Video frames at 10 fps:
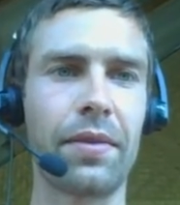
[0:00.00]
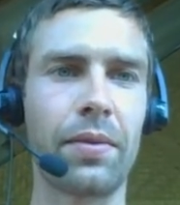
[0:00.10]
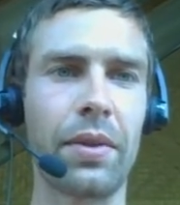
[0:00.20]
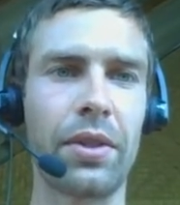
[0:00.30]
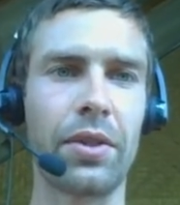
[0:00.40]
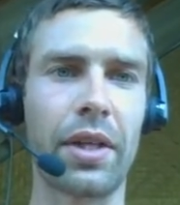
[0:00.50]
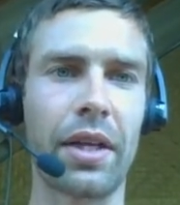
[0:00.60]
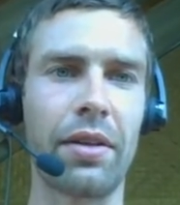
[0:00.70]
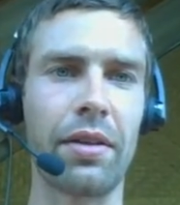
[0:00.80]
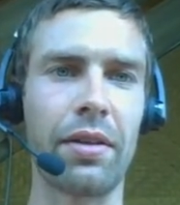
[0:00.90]
which you
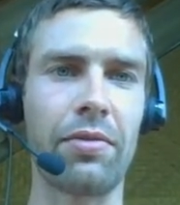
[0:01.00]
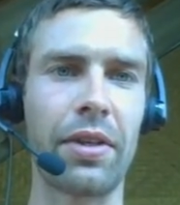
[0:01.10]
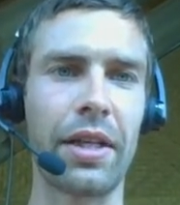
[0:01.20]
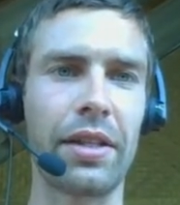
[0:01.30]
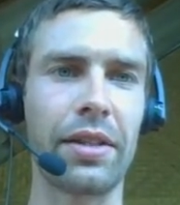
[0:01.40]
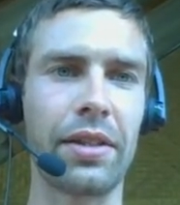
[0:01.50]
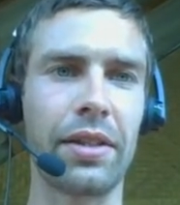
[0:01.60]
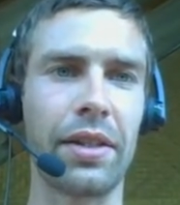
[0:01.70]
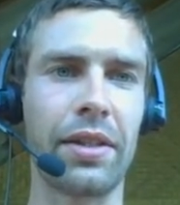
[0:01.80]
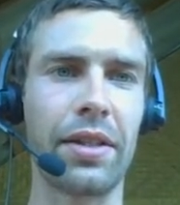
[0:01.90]
can find
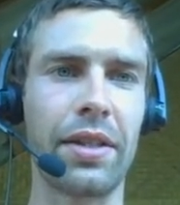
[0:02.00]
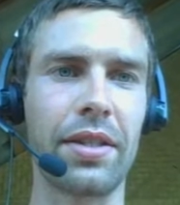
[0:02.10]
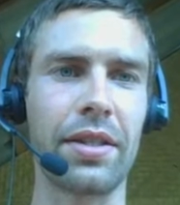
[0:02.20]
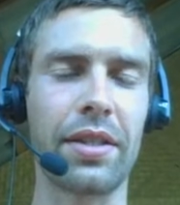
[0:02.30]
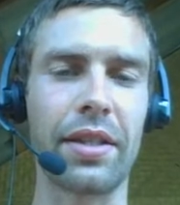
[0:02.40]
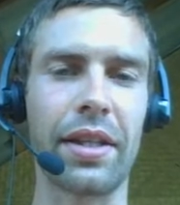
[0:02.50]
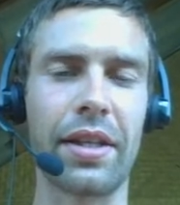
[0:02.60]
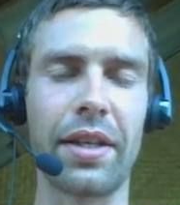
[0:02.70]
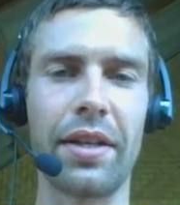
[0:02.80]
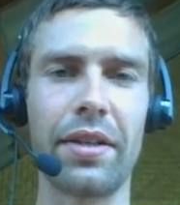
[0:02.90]
on this link
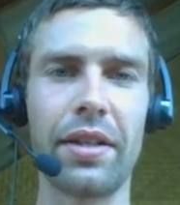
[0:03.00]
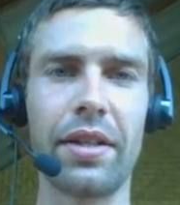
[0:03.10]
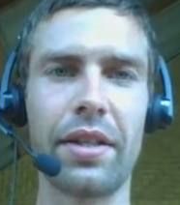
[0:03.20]
here.